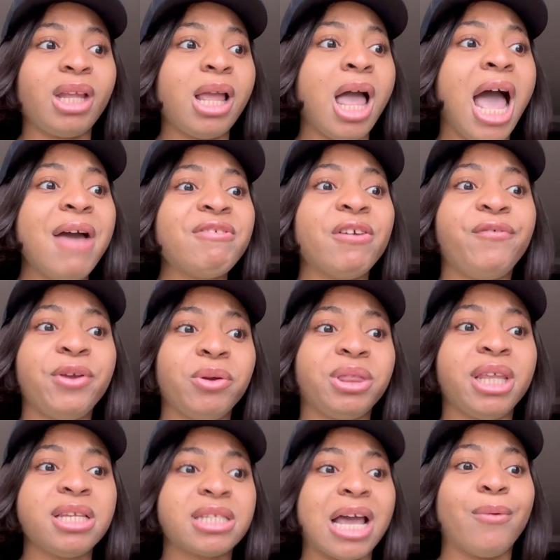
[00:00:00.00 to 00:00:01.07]
I have a few
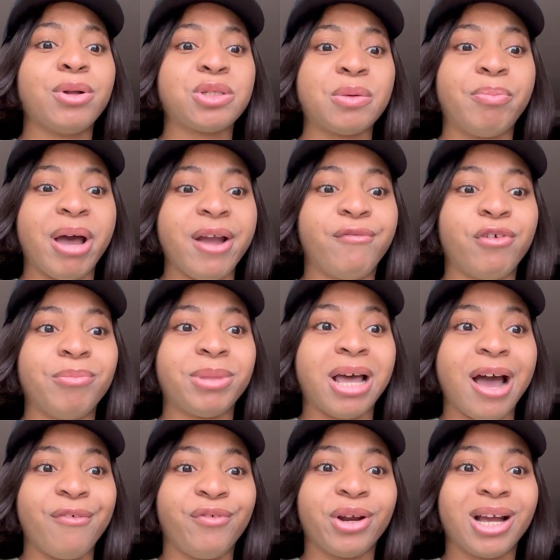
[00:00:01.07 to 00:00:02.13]
things I want to buy from the
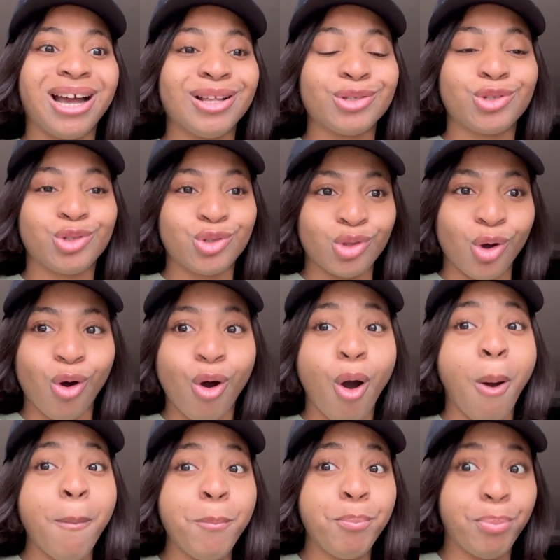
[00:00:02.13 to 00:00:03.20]
African
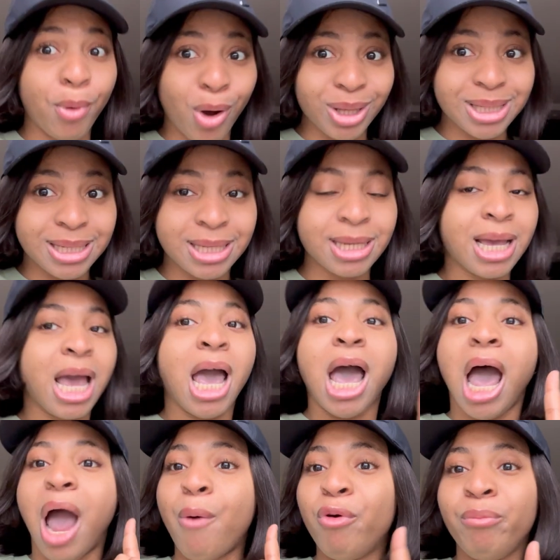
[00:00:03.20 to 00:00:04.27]
store, but
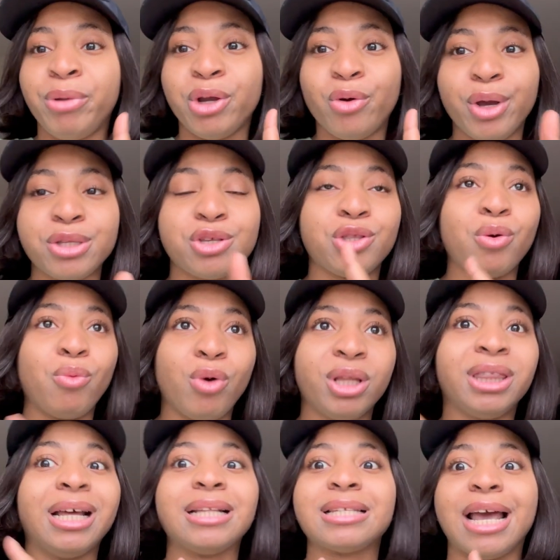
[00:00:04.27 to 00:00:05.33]
I won't be going to the one
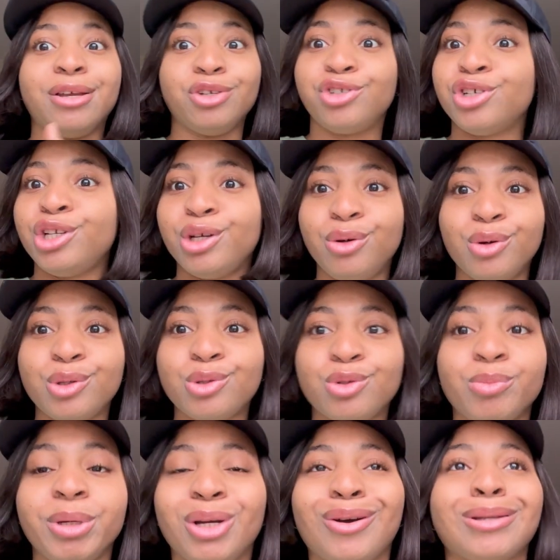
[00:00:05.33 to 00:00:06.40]
that I usually go to
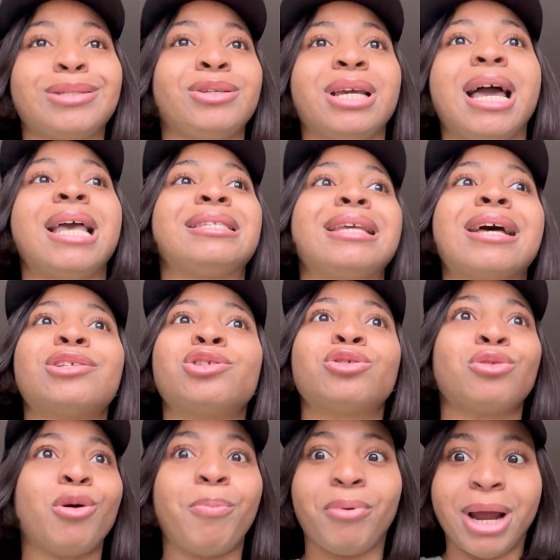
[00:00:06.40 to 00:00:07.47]
because you guys, they are
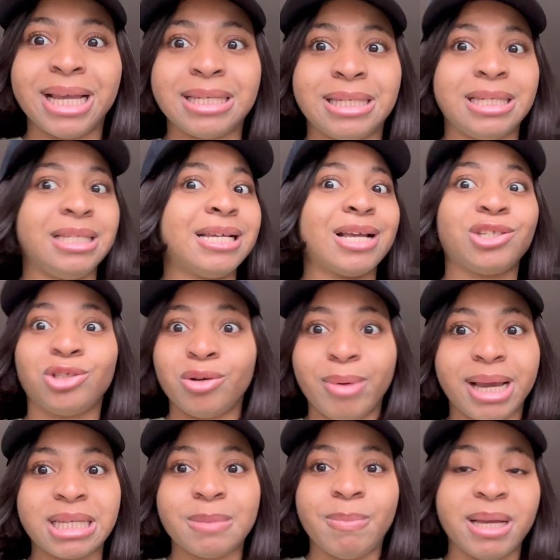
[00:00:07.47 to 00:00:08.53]
so pricey, they are so
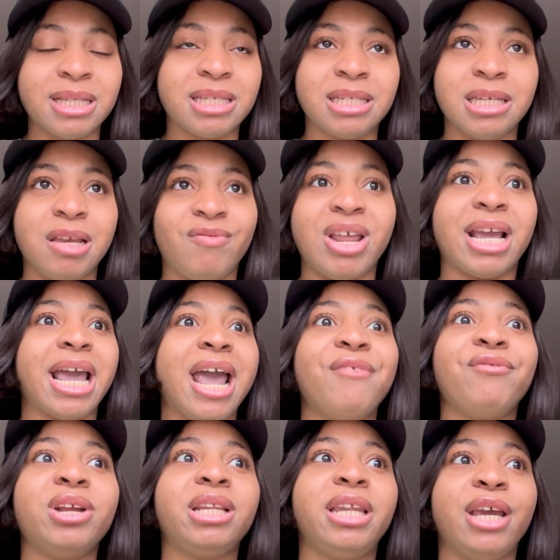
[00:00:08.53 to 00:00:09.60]
expensive. Like
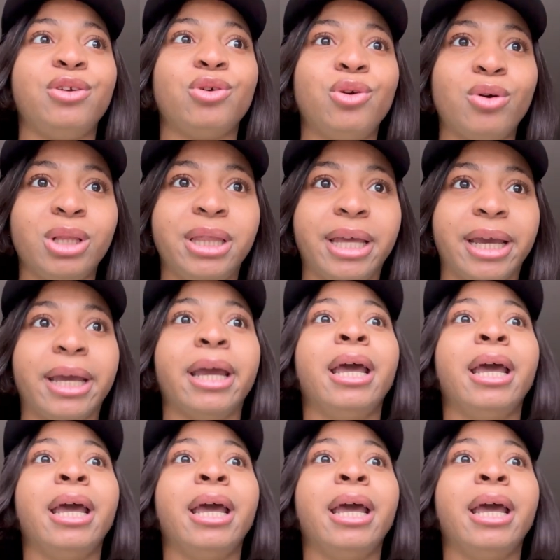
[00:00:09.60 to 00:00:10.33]
every day you go there,